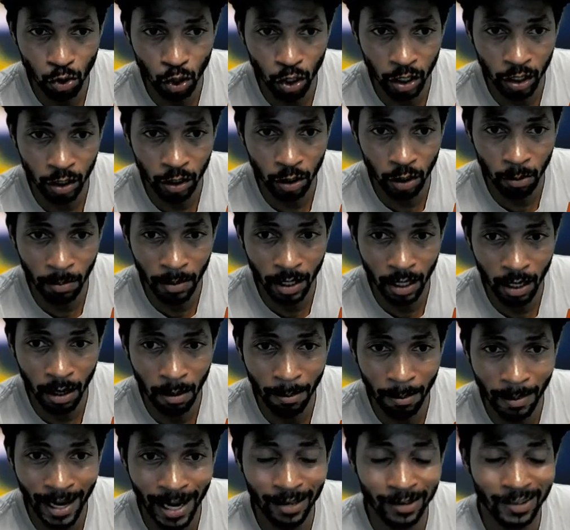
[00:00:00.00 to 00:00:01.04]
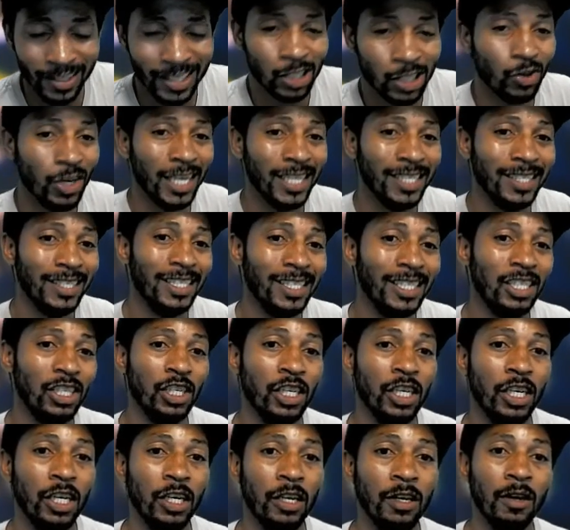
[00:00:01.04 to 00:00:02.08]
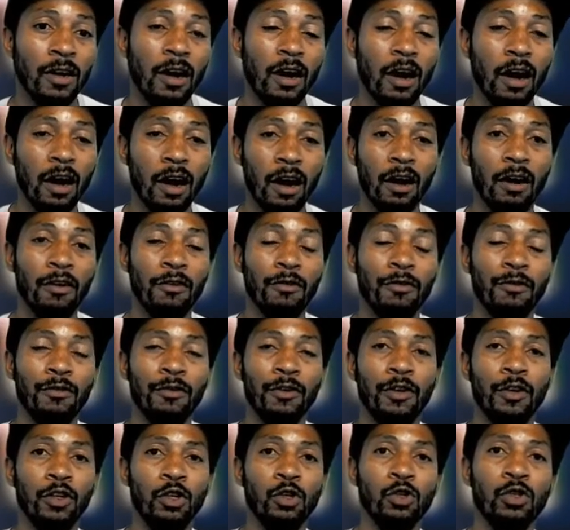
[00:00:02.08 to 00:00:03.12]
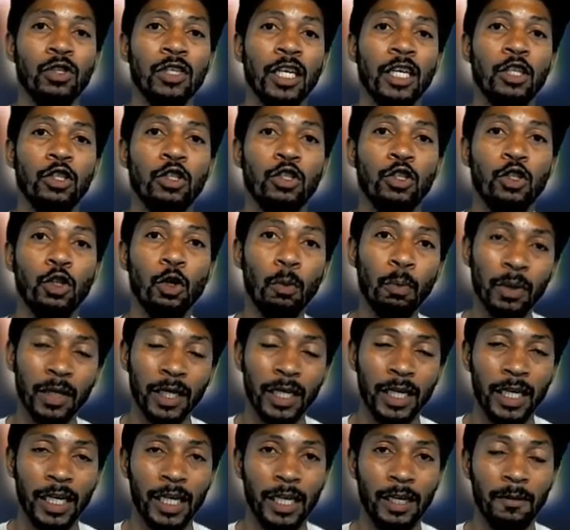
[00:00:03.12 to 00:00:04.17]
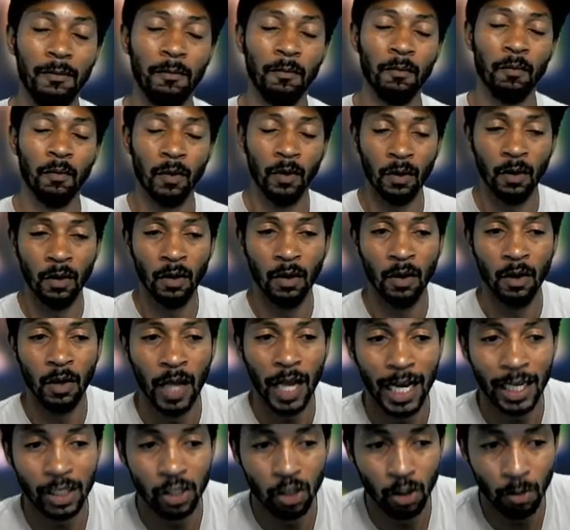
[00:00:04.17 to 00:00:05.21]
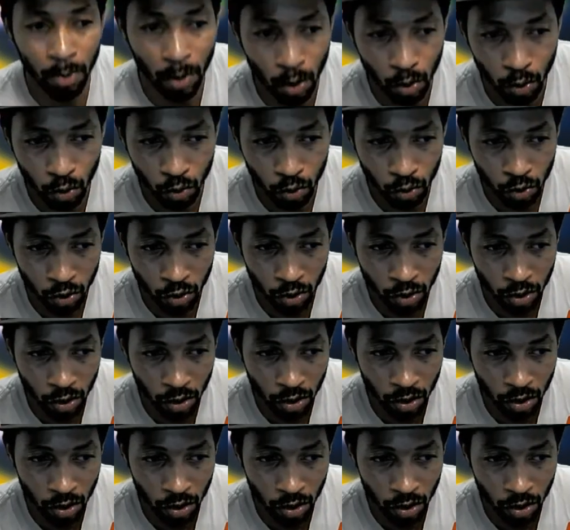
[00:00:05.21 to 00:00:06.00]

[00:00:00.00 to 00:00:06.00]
a little bit about the transition of using a duplicate as opposed